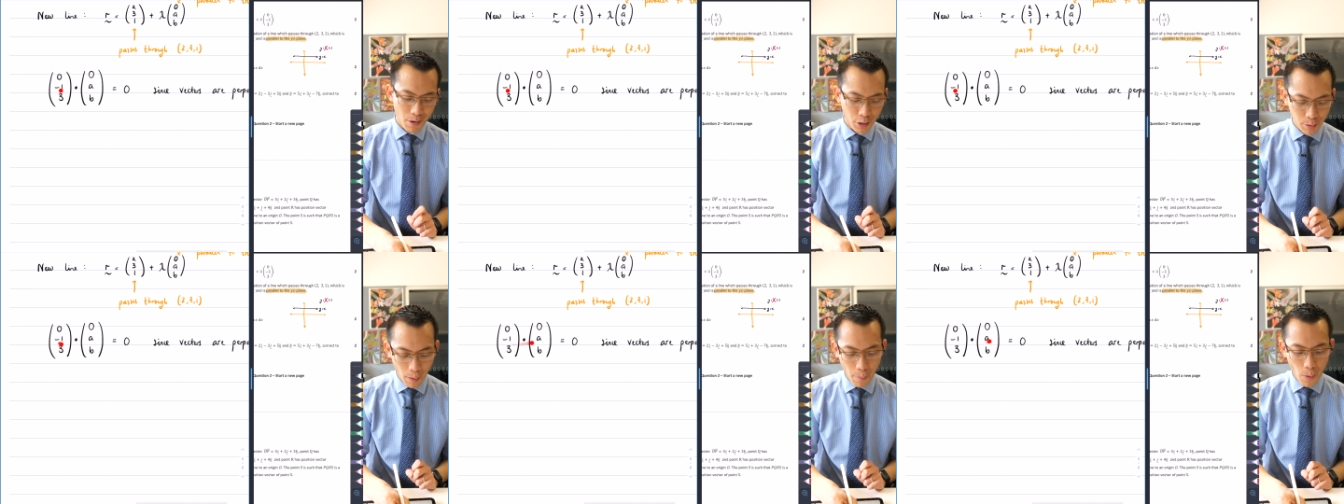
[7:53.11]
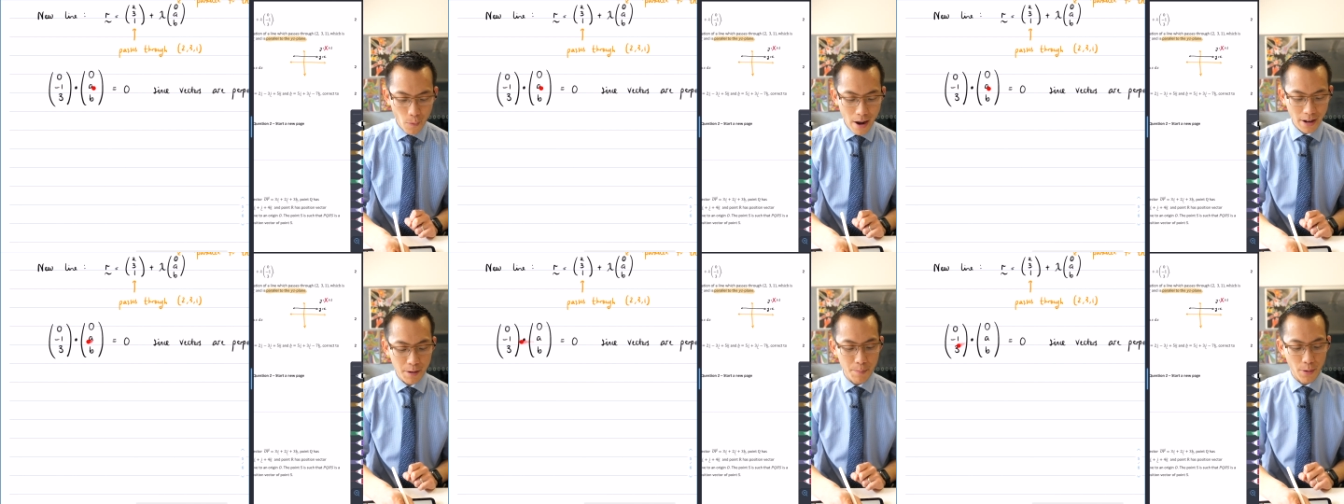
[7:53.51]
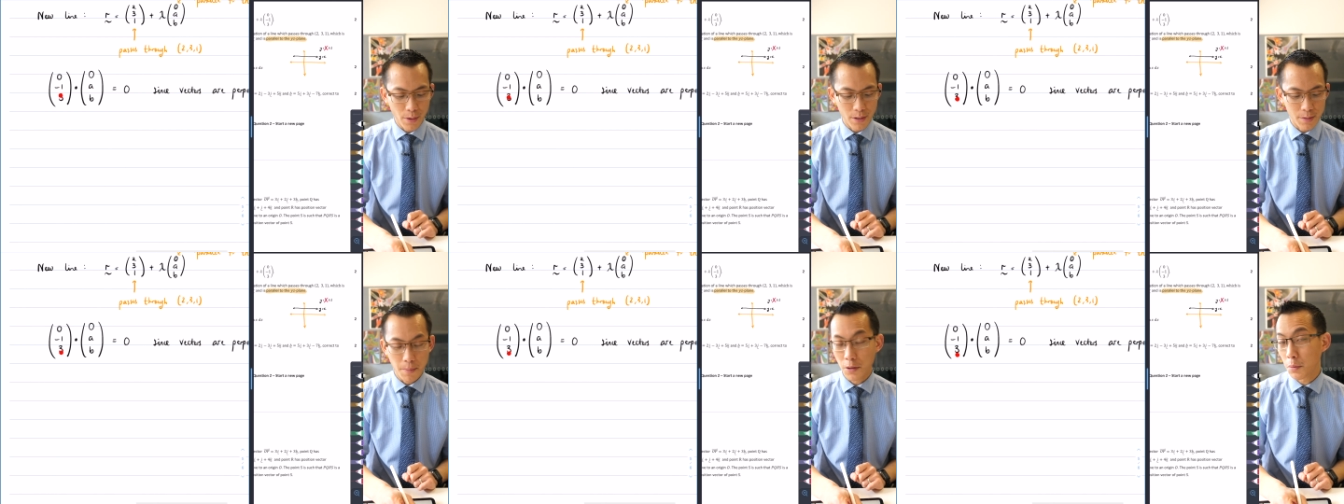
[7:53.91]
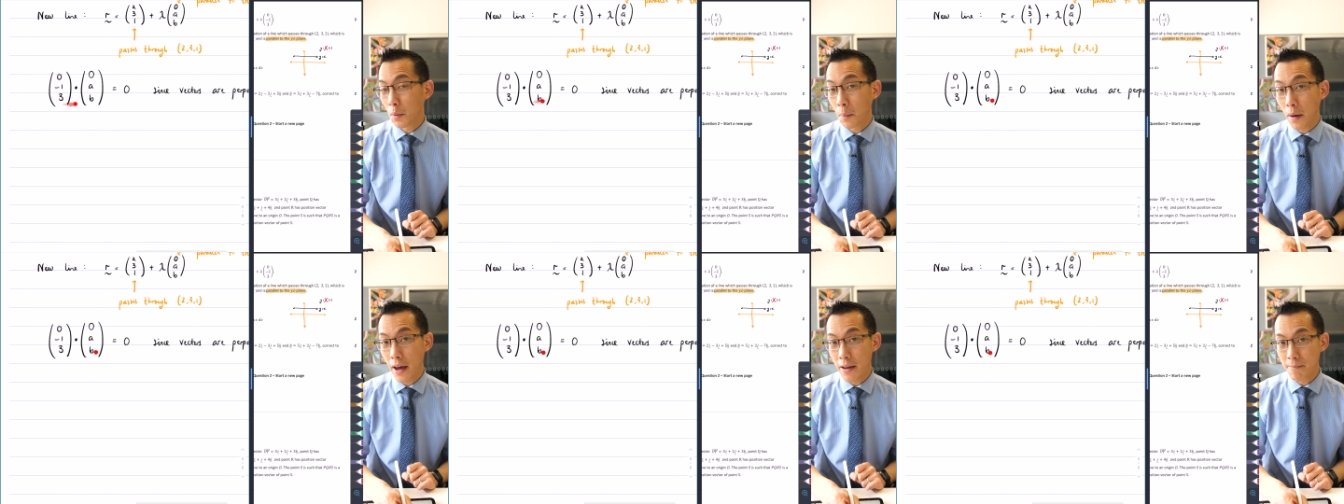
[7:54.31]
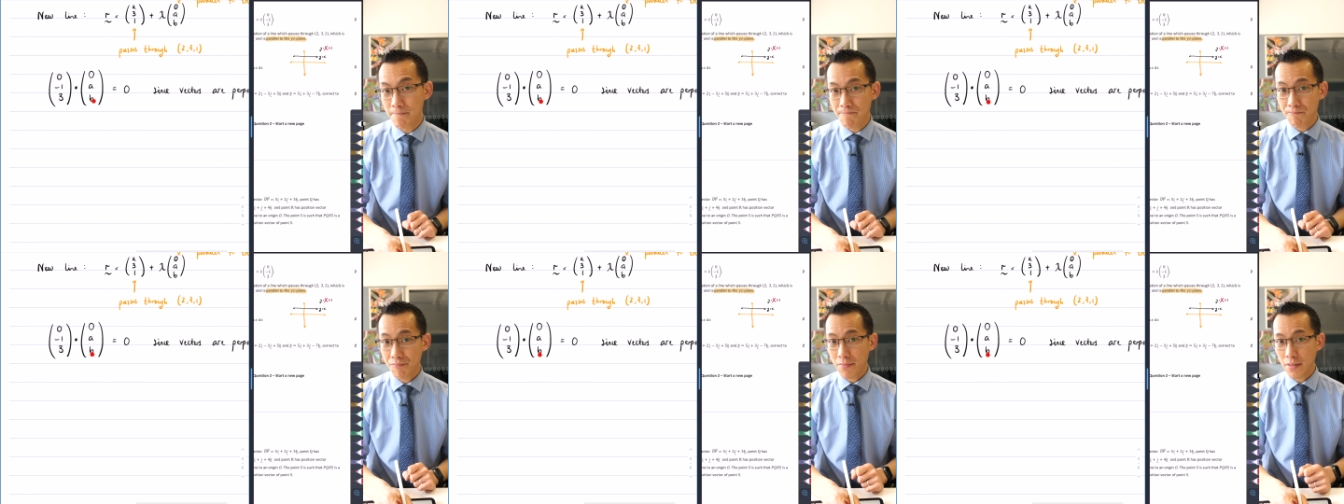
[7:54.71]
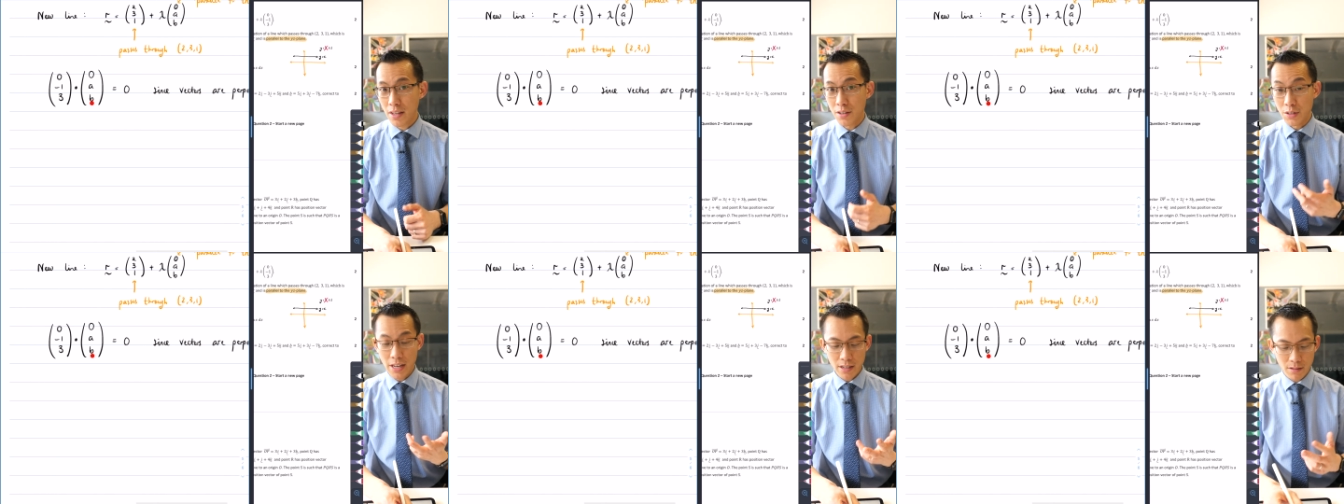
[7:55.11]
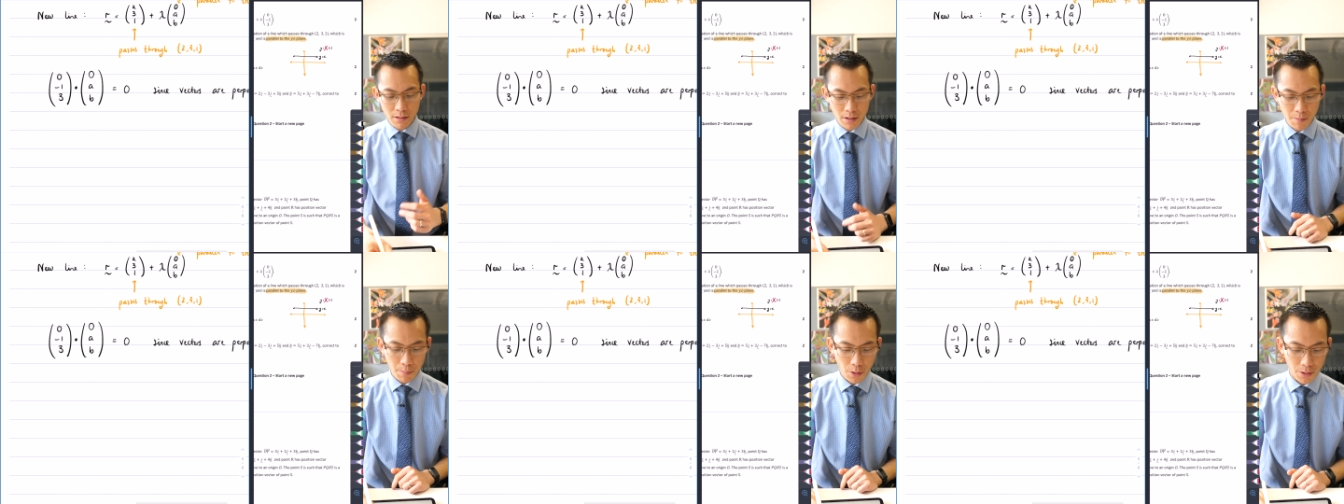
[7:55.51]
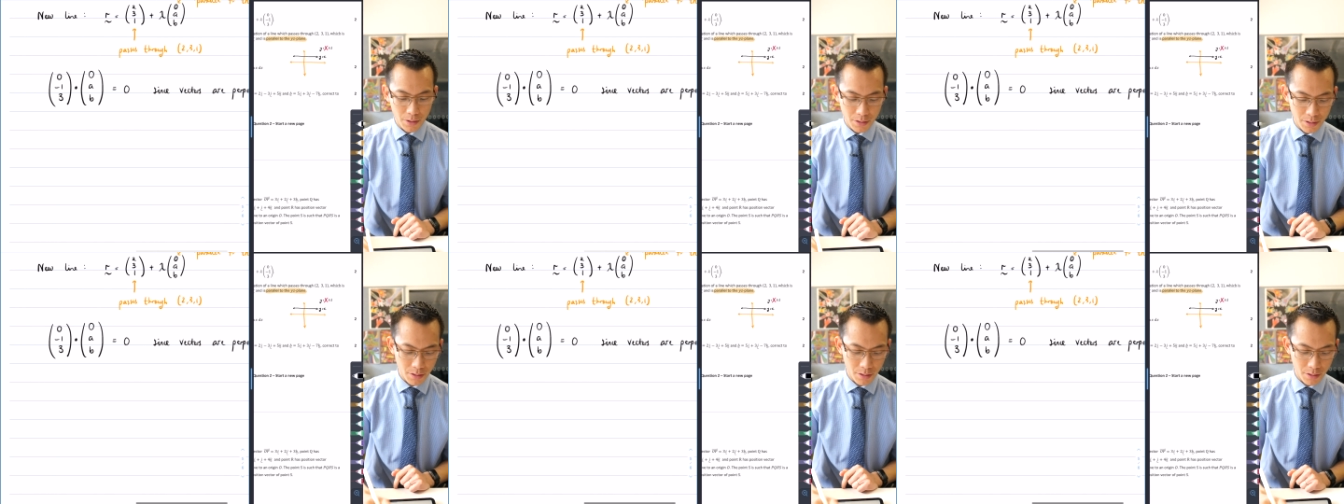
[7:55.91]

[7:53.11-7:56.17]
multiply my y components, multiply my z components.